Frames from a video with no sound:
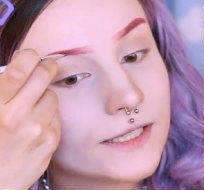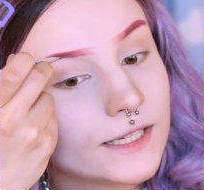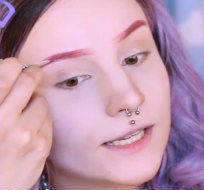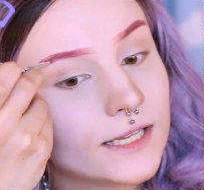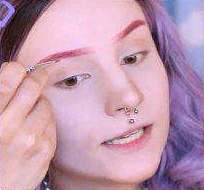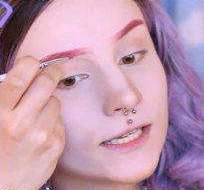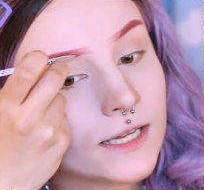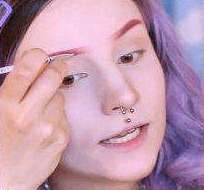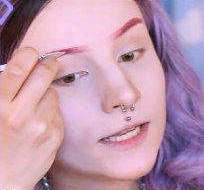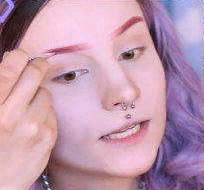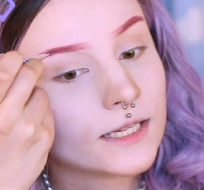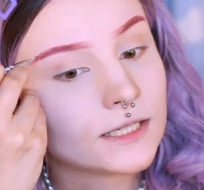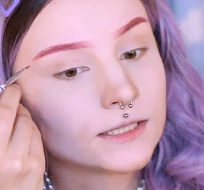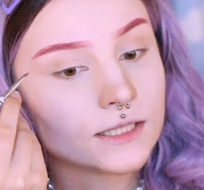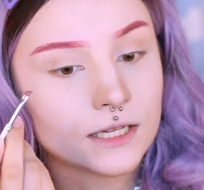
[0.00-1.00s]

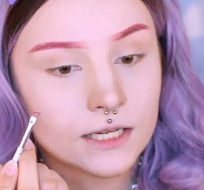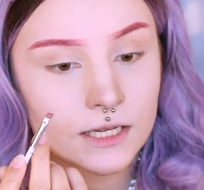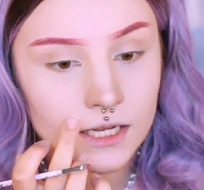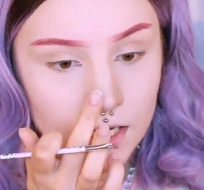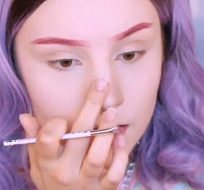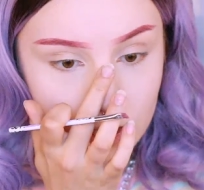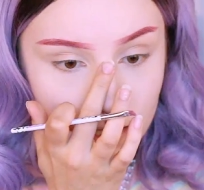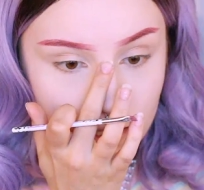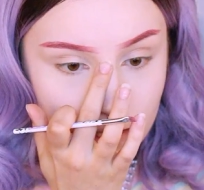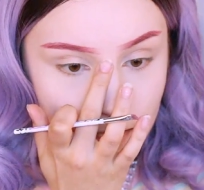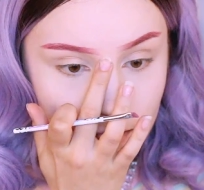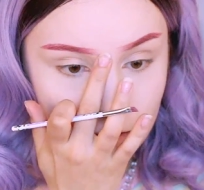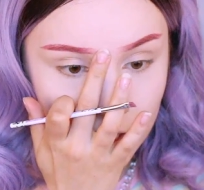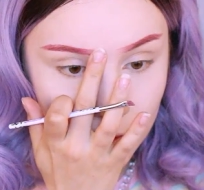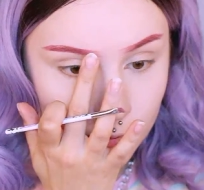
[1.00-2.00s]
And
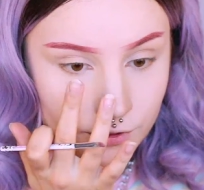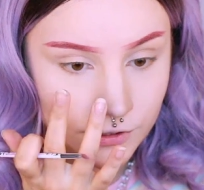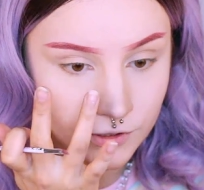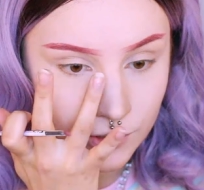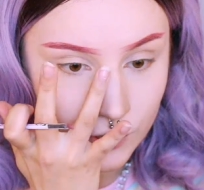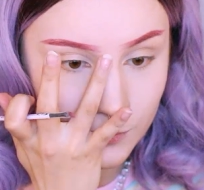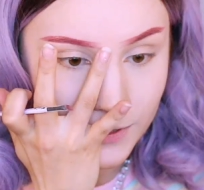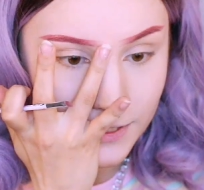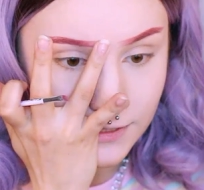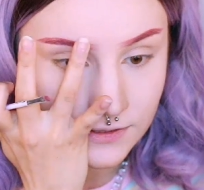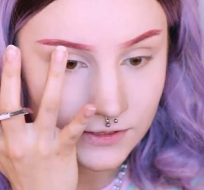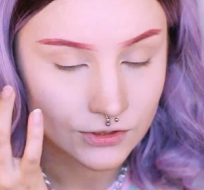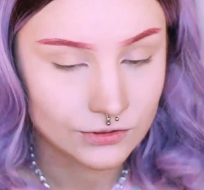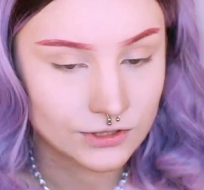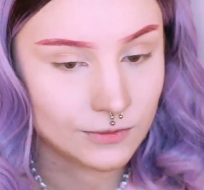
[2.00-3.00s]
I want to go back
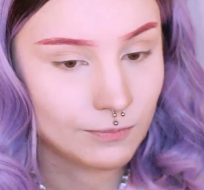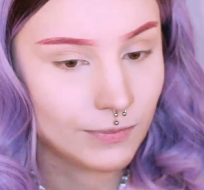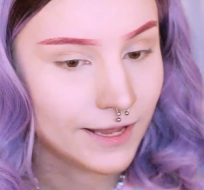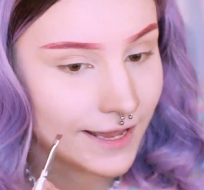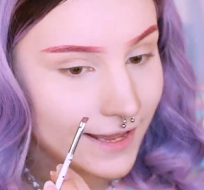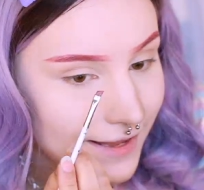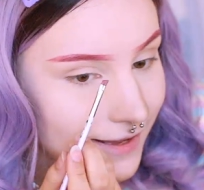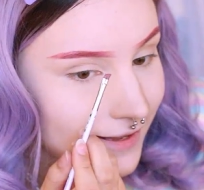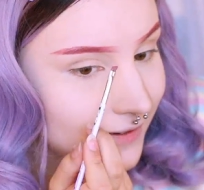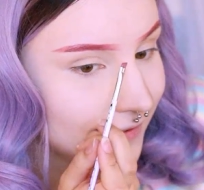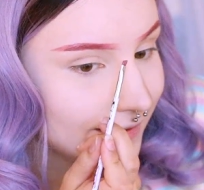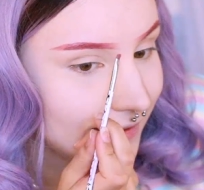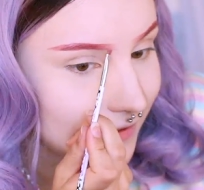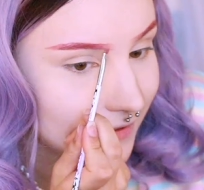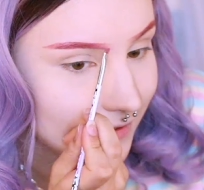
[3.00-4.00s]
to Japan,
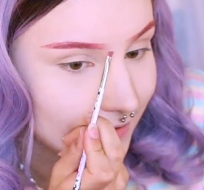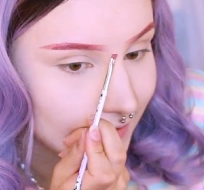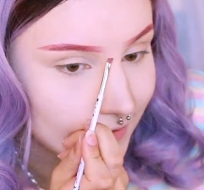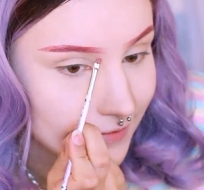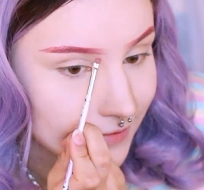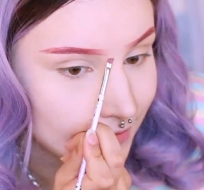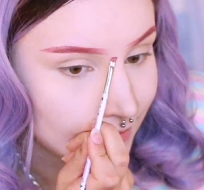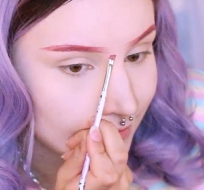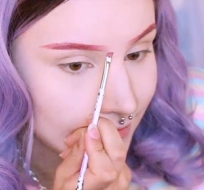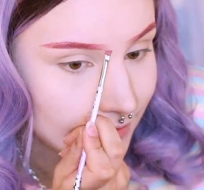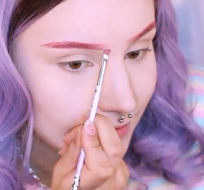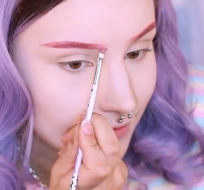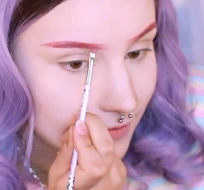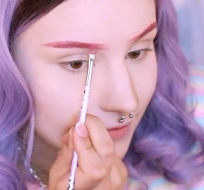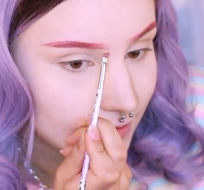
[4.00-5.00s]
and
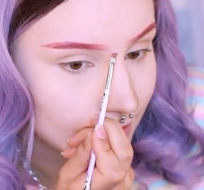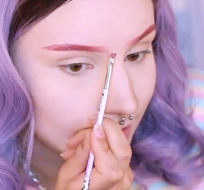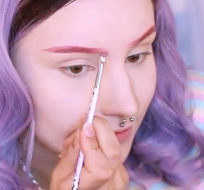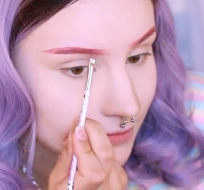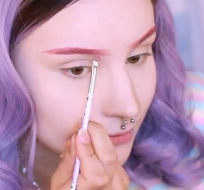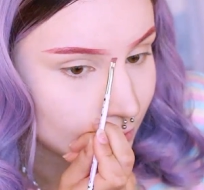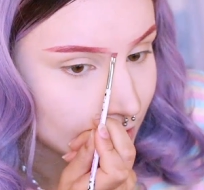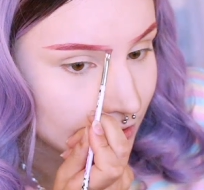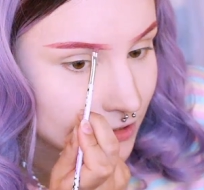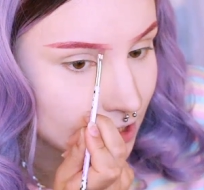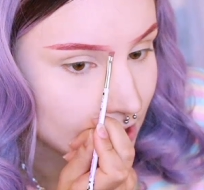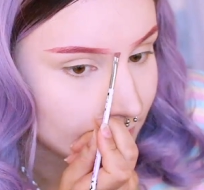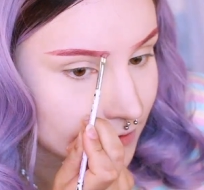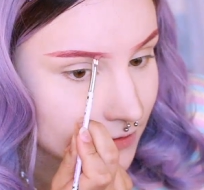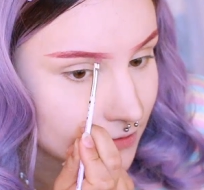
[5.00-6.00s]
I also want to
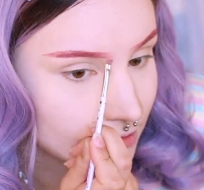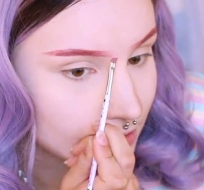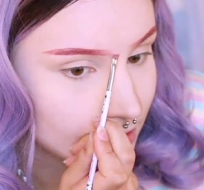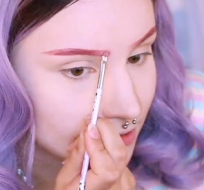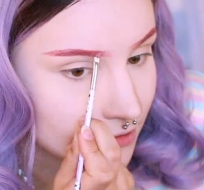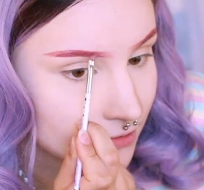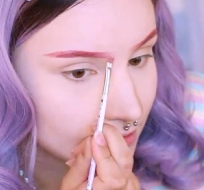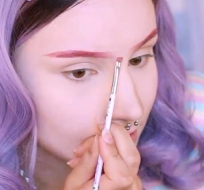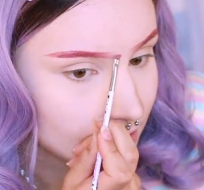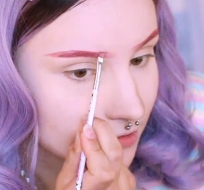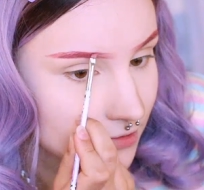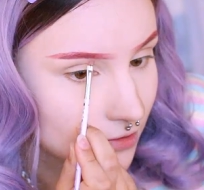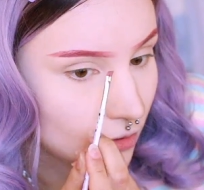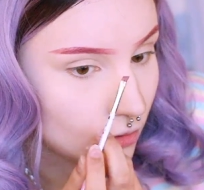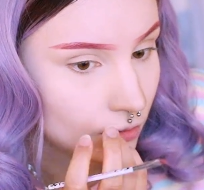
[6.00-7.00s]
travel to
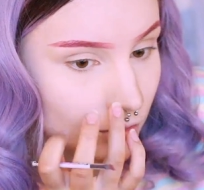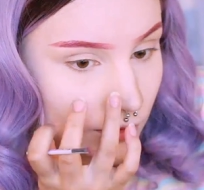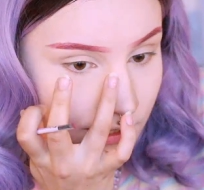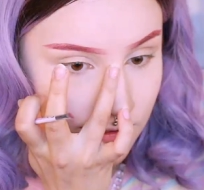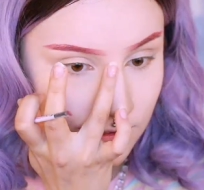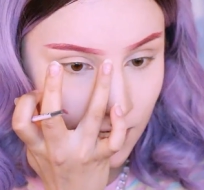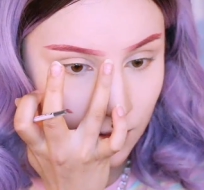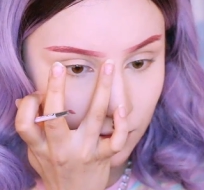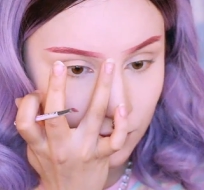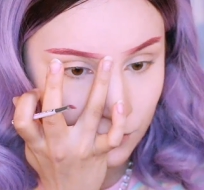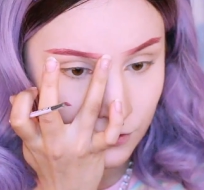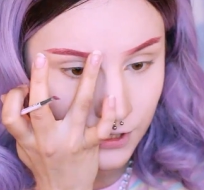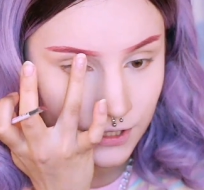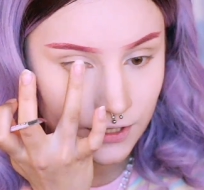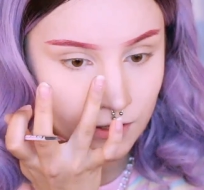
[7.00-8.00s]
Seoul in South
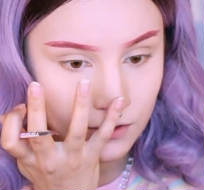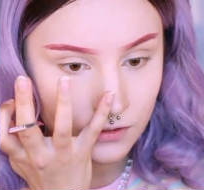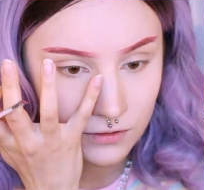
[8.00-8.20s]
Korea.